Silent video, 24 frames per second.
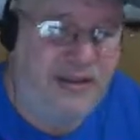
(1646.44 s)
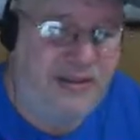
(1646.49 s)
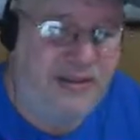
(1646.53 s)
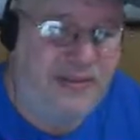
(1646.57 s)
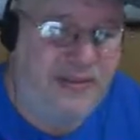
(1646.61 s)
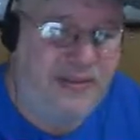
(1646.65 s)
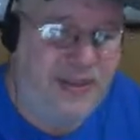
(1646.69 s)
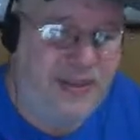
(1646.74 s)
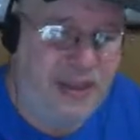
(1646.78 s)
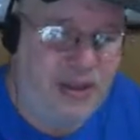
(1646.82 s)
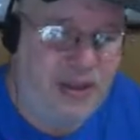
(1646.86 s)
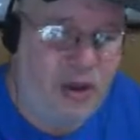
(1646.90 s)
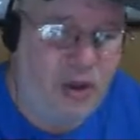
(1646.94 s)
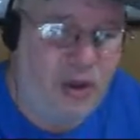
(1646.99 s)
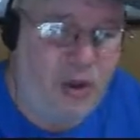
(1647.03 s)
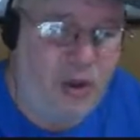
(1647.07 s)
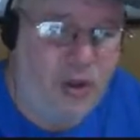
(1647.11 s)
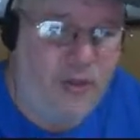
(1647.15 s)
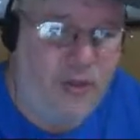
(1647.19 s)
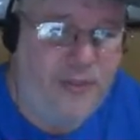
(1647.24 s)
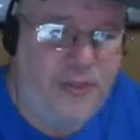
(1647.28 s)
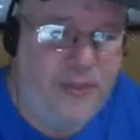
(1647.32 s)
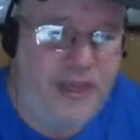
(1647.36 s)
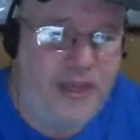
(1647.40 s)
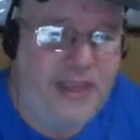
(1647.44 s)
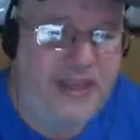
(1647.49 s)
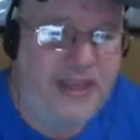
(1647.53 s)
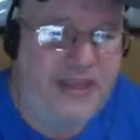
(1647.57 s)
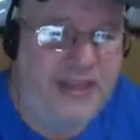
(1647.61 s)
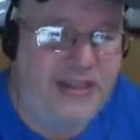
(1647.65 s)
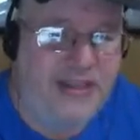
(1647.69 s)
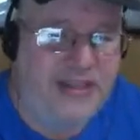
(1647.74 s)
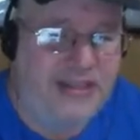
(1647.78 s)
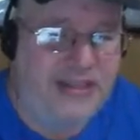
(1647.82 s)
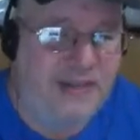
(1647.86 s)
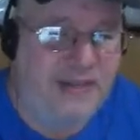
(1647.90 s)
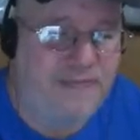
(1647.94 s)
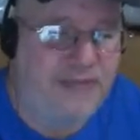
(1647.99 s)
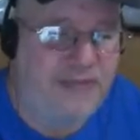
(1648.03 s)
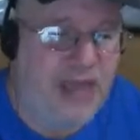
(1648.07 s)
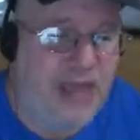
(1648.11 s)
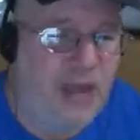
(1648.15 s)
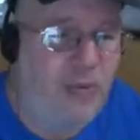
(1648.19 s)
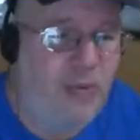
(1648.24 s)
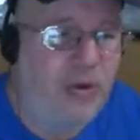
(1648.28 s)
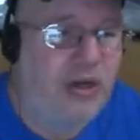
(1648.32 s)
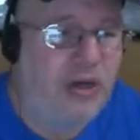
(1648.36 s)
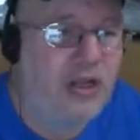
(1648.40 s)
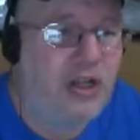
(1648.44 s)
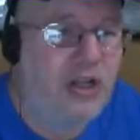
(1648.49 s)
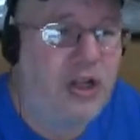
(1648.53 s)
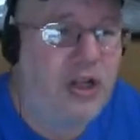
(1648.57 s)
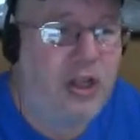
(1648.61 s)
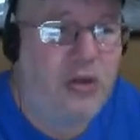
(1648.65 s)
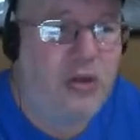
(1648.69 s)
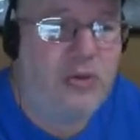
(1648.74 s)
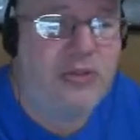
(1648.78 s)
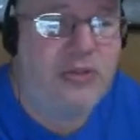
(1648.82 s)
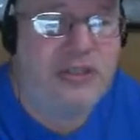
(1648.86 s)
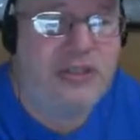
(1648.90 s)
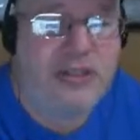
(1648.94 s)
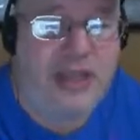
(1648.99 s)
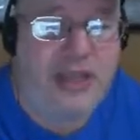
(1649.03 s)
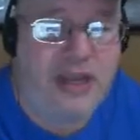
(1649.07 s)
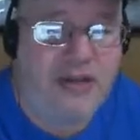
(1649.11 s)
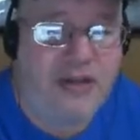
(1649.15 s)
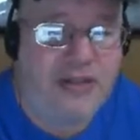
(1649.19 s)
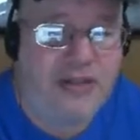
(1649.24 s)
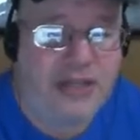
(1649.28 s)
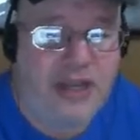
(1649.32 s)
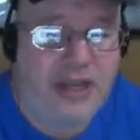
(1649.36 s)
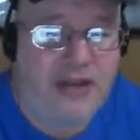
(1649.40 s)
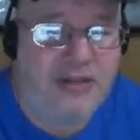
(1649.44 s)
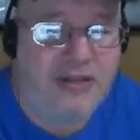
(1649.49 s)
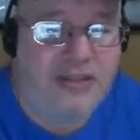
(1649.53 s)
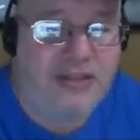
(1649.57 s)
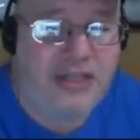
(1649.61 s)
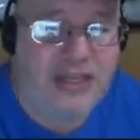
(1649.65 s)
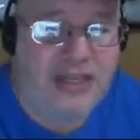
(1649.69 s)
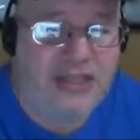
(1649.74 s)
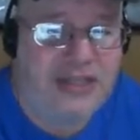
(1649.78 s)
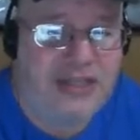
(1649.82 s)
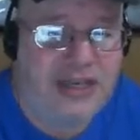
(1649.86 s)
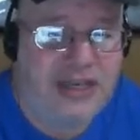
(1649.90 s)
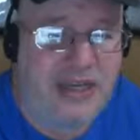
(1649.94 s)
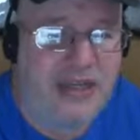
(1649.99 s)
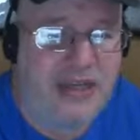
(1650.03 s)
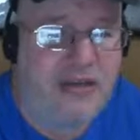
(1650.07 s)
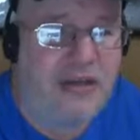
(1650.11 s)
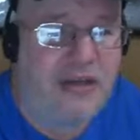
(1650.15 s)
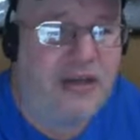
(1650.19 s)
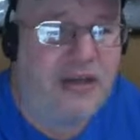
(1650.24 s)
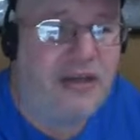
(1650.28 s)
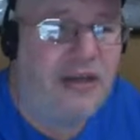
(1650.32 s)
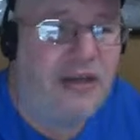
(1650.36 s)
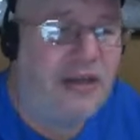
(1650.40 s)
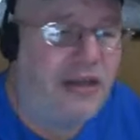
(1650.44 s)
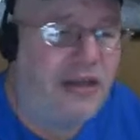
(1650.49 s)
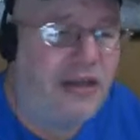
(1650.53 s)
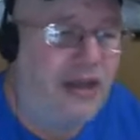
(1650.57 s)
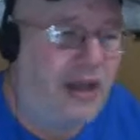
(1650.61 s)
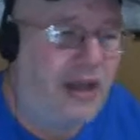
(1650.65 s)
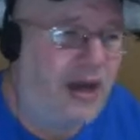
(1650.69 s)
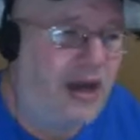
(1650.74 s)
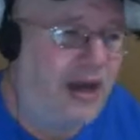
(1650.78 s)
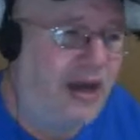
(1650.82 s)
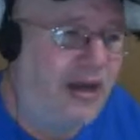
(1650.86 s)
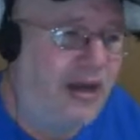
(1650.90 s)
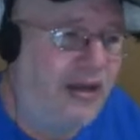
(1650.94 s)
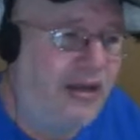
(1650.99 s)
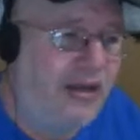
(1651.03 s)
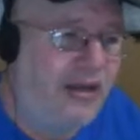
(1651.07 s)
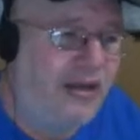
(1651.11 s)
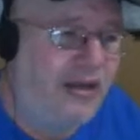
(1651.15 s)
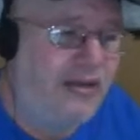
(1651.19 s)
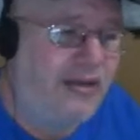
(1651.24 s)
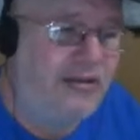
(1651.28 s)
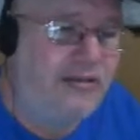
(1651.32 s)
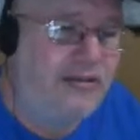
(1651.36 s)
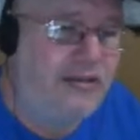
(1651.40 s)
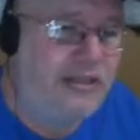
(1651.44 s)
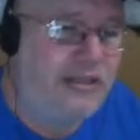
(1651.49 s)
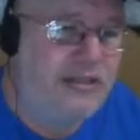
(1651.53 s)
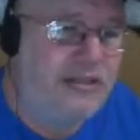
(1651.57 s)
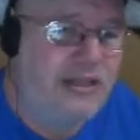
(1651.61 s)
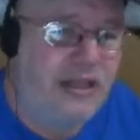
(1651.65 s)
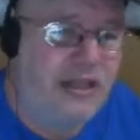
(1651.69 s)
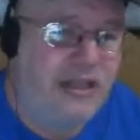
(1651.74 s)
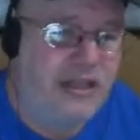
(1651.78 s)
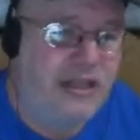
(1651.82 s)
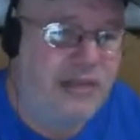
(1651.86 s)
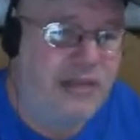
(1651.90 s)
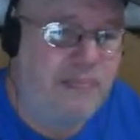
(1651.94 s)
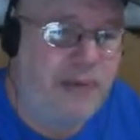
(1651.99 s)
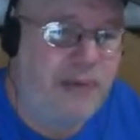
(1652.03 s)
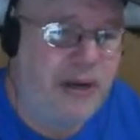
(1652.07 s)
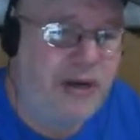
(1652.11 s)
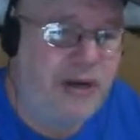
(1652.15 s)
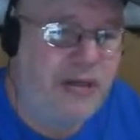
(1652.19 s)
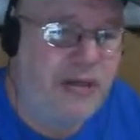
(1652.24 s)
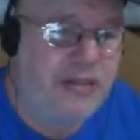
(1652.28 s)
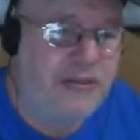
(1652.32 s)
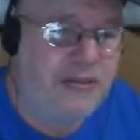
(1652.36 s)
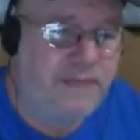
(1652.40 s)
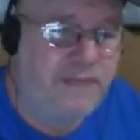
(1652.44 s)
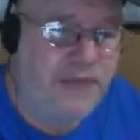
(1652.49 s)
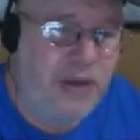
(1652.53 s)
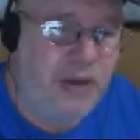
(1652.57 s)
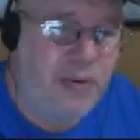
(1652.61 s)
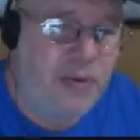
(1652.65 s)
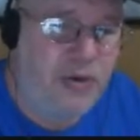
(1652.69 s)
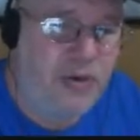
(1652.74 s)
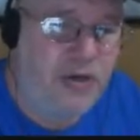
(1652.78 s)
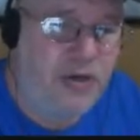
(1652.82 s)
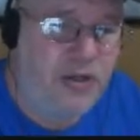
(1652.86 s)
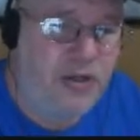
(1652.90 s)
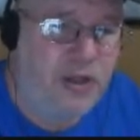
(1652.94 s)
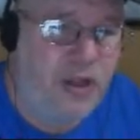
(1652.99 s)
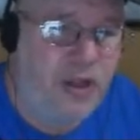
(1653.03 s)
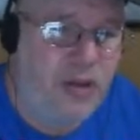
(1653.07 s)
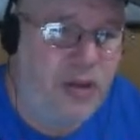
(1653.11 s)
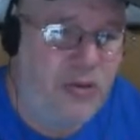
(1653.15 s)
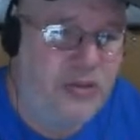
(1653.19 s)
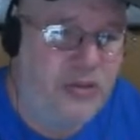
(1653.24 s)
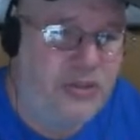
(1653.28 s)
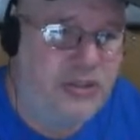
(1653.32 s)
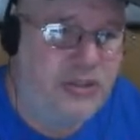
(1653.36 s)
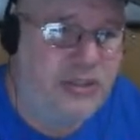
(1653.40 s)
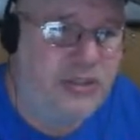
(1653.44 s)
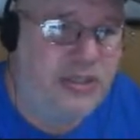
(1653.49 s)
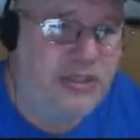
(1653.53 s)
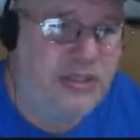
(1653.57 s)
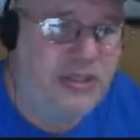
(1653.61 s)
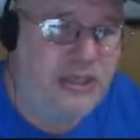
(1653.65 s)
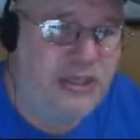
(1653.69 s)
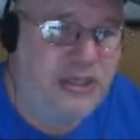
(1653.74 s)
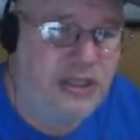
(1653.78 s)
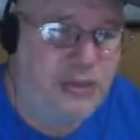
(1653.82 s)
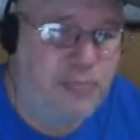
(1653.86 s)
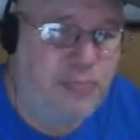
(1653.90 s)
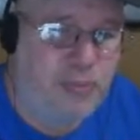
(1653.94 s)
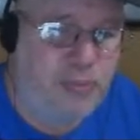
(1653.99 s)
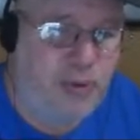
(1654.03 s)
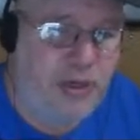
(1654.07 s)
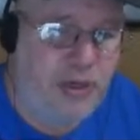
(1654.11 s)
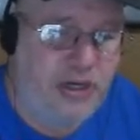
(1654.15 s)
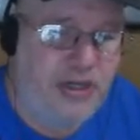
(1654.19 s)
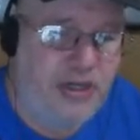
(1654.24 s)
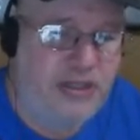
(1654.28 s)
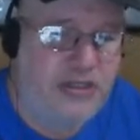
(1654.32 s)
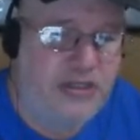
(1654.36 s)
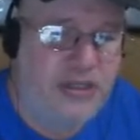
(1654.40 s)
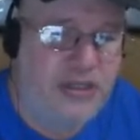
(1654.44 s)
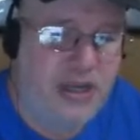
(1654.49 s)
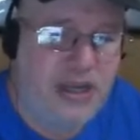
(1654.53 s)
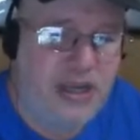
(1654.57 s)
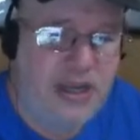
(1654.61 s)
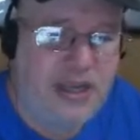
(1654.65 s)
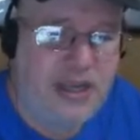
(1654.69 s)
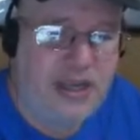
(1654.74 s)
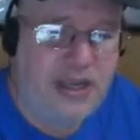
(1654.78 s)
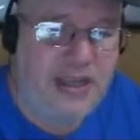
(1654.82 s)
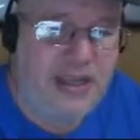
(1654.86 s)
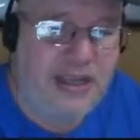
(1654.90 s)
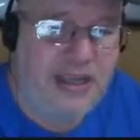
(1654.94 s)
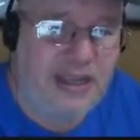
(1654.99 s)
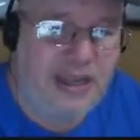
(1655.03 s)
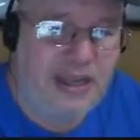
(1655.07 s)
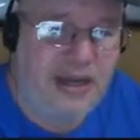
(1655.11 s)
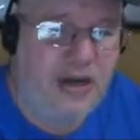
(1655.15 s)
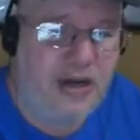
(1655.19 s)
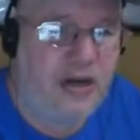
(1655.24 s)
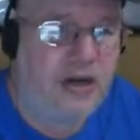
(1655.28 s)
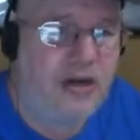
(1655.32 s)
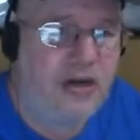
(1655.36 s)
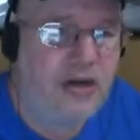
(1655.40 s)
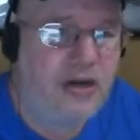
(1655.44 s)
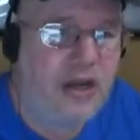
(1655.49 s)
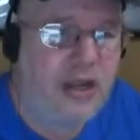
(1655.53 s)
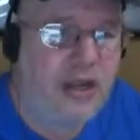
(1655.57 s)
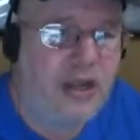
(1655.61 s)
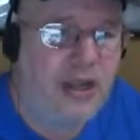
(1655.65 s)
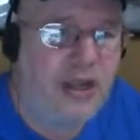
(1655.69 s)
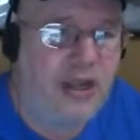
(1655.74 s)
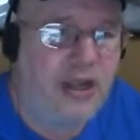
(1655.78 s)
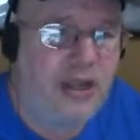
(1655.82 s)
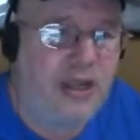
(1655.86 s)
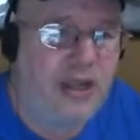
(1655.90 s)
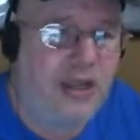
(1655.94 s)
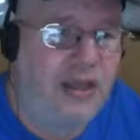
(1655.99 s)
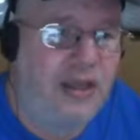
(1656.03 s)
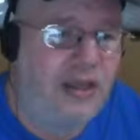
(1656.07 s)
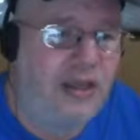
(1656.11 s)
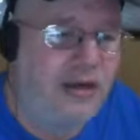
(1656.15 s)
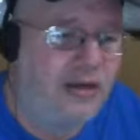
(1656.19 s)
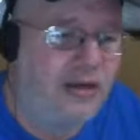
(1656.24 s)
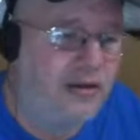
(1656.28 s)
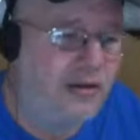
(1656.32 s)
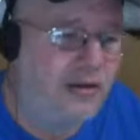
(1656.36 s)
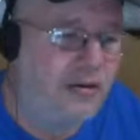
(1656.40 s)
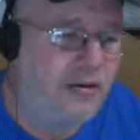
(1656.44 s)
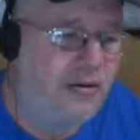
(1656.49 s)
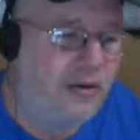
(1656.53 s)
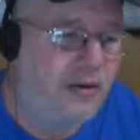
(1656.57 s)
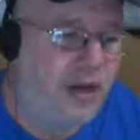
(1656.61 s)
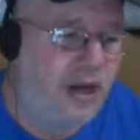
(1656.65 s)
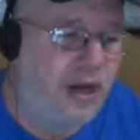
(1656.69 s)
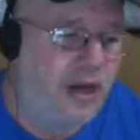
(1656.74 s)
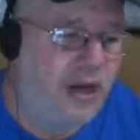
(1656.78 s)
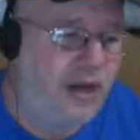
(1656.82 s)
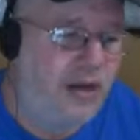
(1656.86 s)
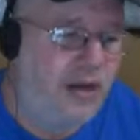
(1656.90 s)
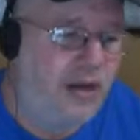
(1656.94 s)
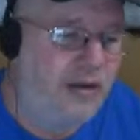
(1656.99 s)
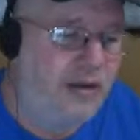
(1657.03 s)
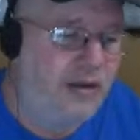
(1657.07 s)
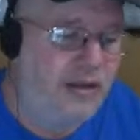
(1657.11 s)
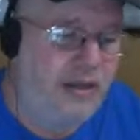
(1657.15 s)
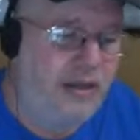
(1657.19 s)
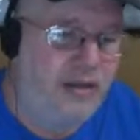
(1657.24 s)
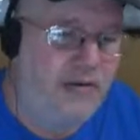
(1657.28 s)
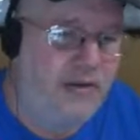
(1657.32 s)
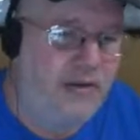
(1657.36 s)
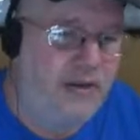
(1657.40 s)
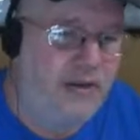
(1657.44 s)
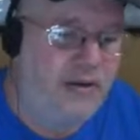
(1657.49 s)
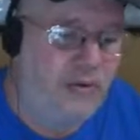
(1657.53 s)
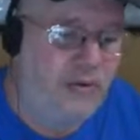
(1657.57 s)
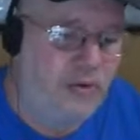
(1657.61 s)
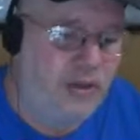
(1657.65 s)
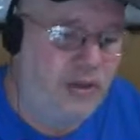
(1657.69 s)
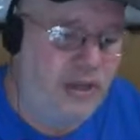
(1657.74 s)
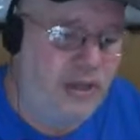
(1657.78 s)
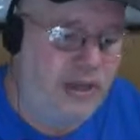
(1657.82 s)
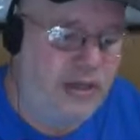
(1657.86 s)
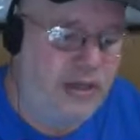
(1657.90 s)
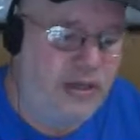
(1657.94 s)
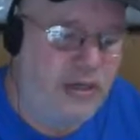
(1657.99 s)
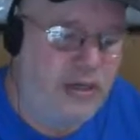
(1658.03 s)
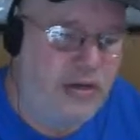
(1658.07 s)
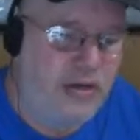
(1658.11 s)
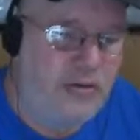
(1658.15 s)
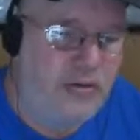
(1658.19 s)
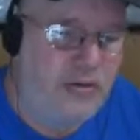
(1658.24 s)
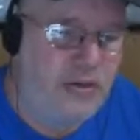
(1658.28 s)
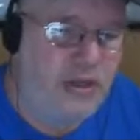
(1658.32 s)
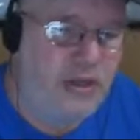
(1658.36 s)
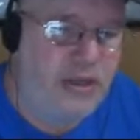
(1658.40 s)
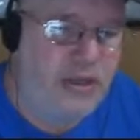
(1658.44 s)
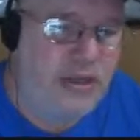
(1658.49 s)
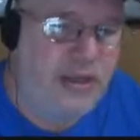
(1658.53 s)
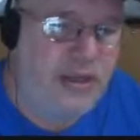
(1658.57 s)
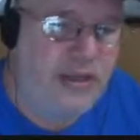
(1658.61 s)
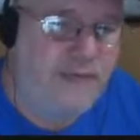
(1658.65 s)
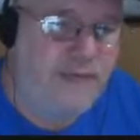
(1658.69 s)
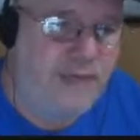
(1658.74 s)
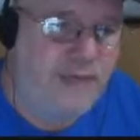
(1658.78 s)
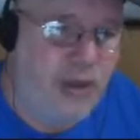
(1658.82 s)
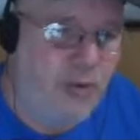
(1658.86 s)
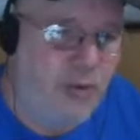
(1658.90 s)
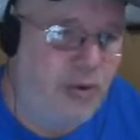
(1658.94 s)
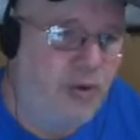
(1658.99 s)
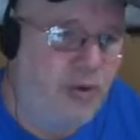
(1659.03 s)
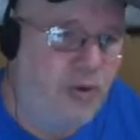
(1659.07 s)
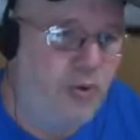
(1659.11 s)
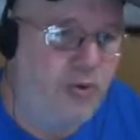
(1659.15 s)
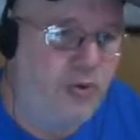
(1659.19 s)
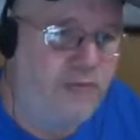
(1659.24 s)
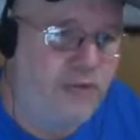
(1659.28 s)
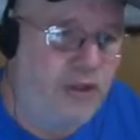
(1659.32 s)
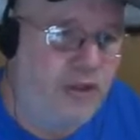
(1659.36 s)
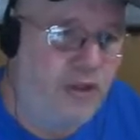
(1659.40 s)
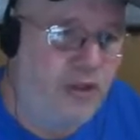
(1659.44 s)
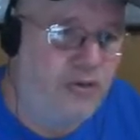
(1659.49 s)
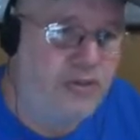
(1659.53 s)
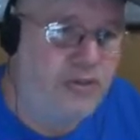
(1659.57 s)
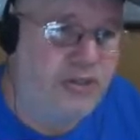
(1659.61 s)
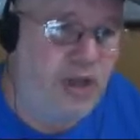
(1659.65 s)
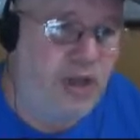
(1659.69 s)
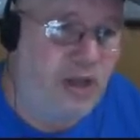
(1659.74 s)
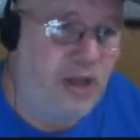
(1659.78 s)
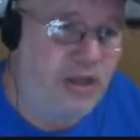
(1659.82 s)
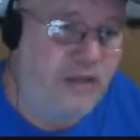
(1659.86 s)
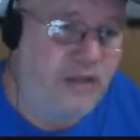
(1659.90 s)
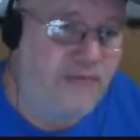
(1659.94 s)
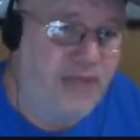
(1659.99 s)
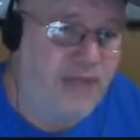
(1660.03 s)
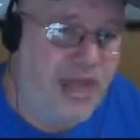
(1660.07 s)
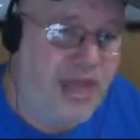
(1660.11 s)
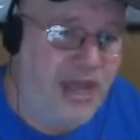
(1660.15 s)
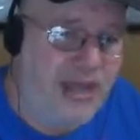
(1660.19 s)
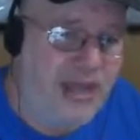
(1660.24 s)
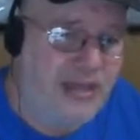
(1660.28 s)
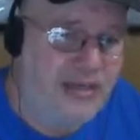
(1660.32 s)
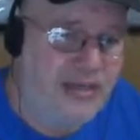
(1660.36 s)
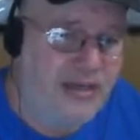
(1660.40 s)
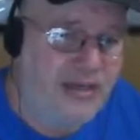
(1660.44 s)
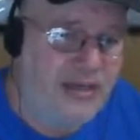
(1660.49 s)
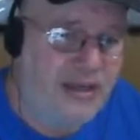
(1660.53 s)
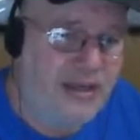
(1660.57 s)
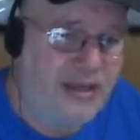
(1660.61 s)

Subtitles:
The whole thing is, if they were to close downtown Disney in Disneyland Paris, if they were to close Disney Springs here in Orlando, if they were to have closed all of that,